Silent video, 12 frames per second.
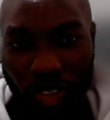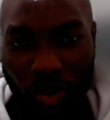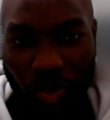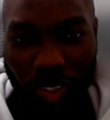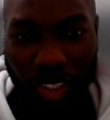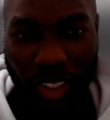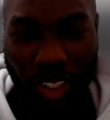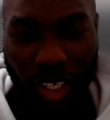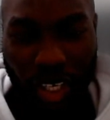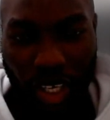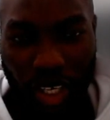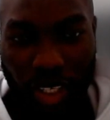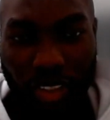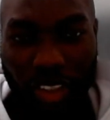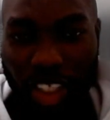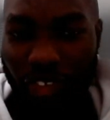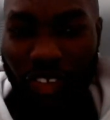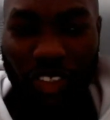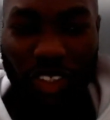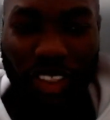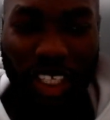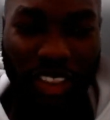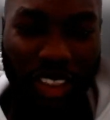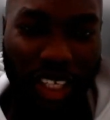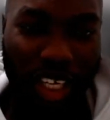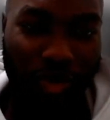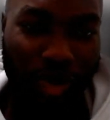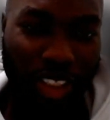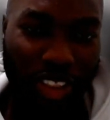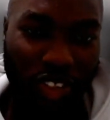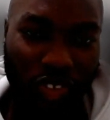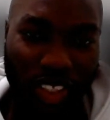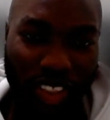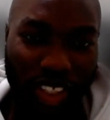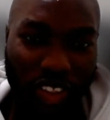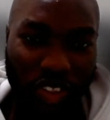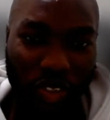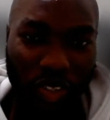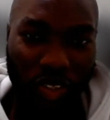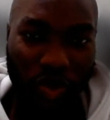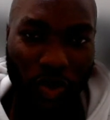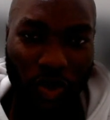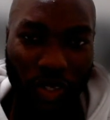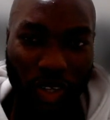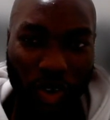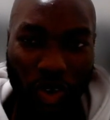or generation tasks like machine translation or